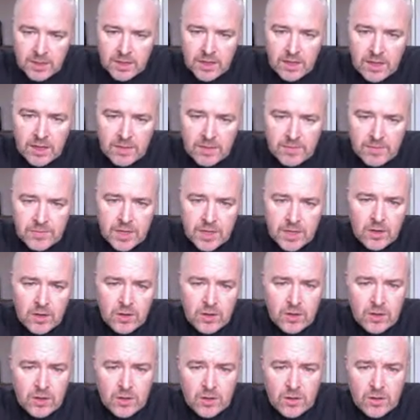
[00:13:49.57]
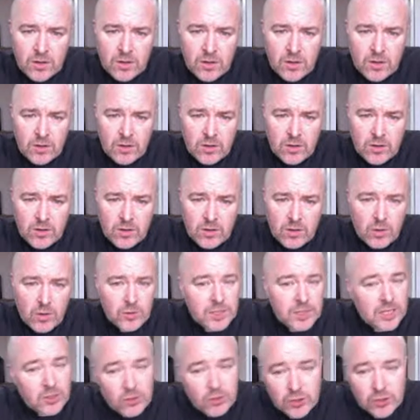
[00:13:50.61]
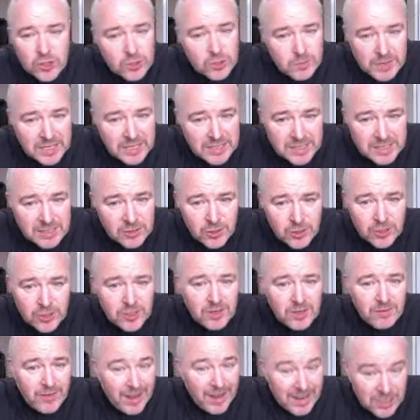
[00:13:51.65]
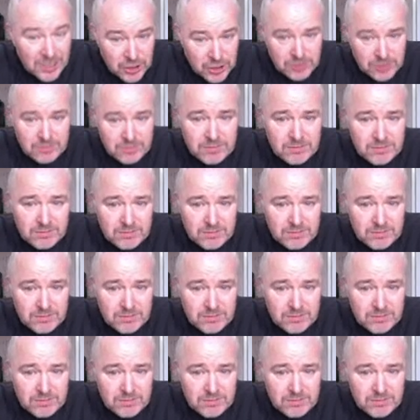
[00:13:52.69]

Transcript: Or they could just be an internal faction.